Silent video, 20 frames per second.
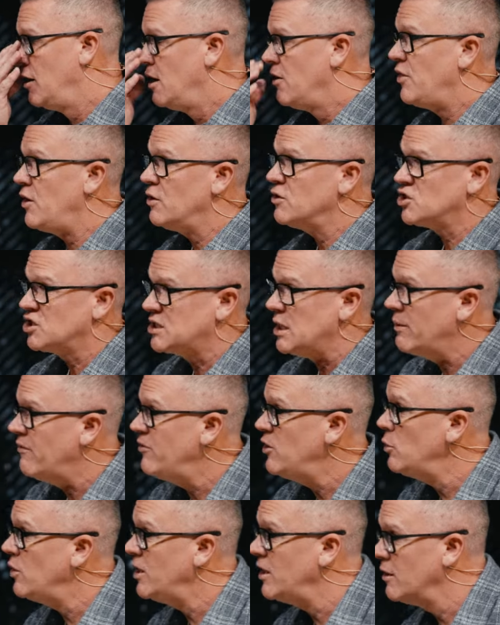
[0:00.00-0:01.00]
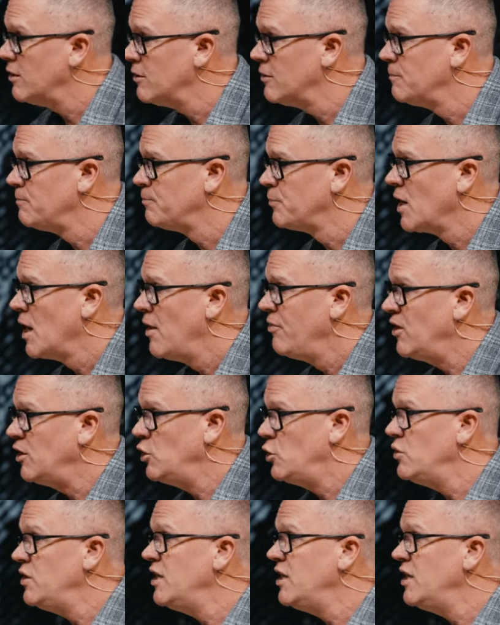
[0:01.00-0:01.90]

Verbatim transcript: There are some of you here that you